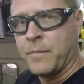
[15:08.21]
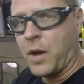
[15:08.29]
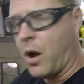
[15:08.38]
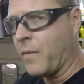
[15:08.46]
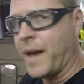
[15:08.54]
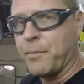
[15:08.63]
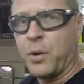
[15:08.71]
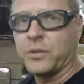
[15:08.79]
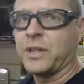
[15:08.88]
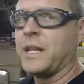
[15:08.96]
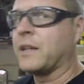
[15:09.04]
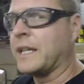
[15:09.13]
all that
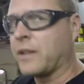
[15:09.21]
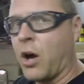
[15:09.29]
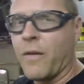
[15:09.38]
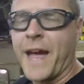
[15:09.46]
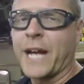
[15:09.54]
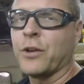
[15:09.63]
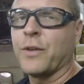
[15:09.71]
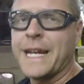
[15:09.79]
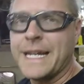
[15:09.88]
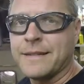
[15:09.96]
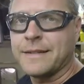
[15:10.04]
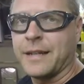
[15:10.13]
bolted in there, get all that
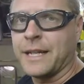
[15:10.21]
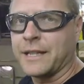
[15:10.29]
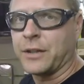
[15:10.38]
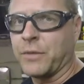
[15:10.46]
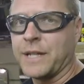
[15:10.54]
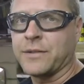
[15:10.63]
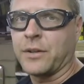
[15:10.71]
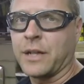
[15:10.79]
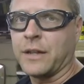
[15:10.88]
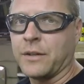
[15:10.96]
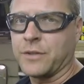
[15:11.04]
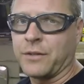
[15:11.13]
greased, get the grease so
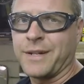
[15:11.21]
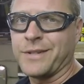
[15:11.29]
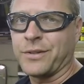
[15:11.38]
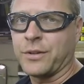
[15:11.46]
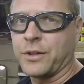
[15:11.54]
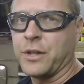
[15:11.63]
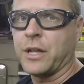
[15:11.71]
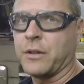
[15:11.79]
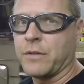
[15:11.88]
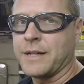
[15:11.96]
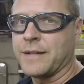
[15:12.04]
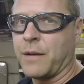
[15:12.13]
there's a grease so you can
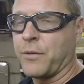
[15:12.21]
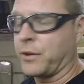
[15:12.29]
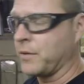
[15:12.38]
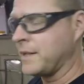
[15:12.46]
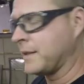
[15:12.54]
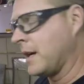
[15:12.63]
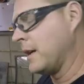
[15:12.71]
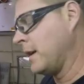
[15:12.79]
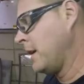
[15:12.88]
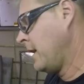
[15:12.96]
grease that with a grease gun.